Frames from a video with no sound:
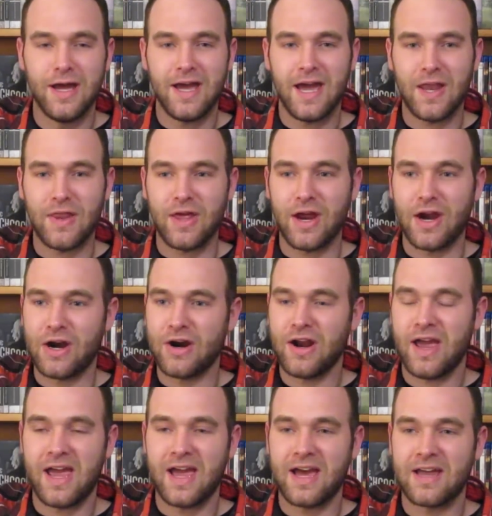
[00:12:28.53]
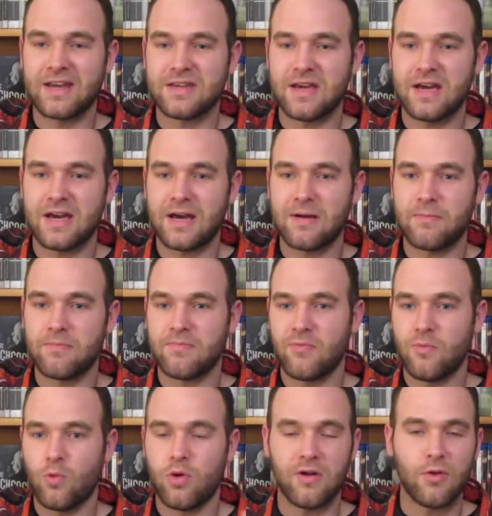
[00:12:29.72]
in there and
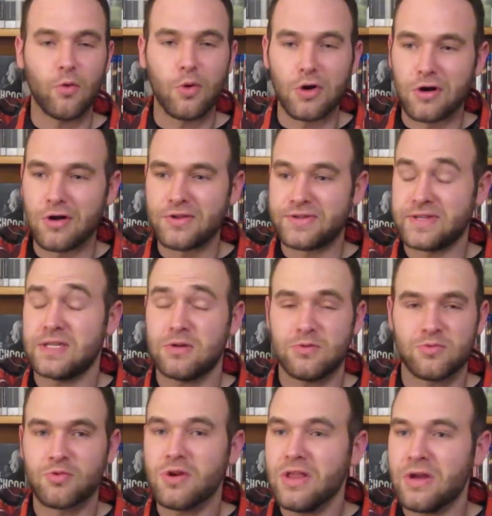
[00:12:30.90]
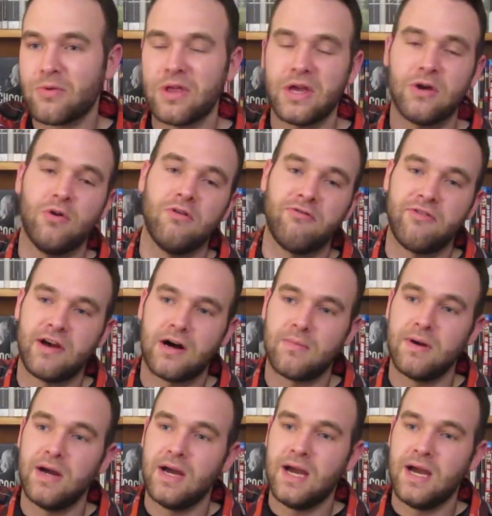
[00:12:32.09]
War of the Worlds. It's a really, really cool film.